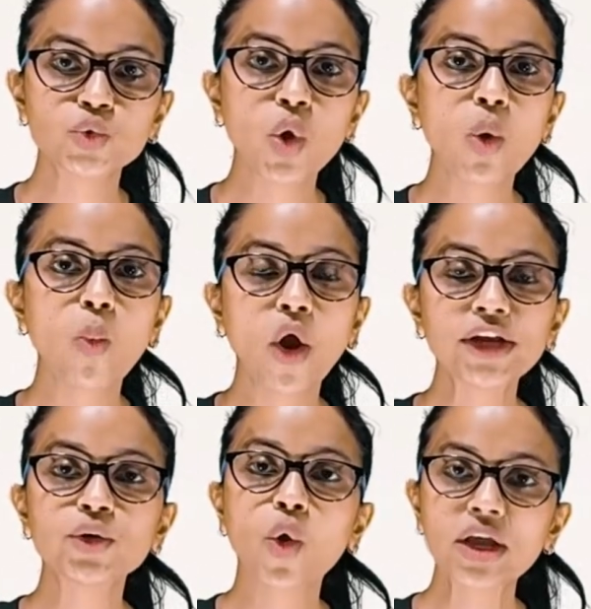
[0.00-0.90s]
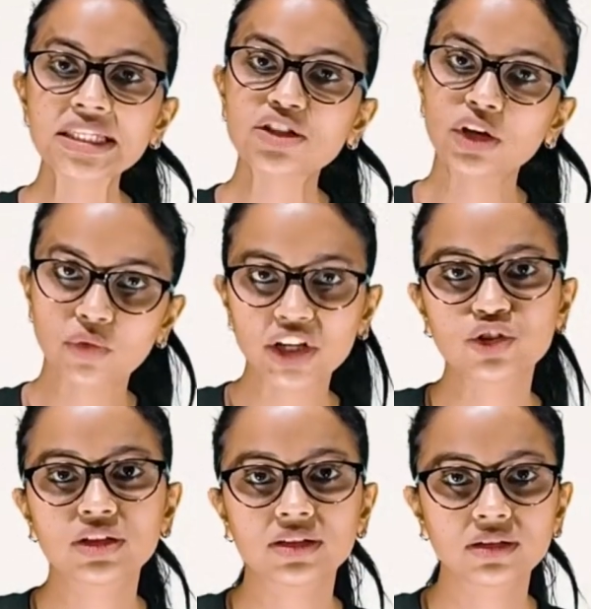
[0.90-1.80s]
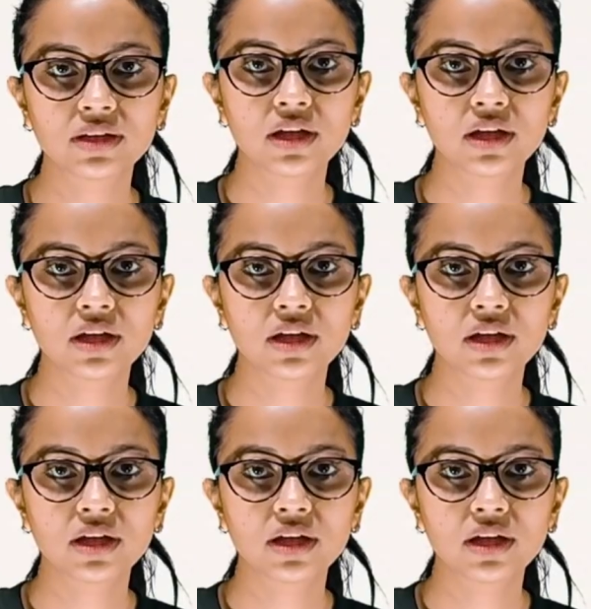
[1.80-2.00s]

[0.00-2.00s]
to avoid noise generation.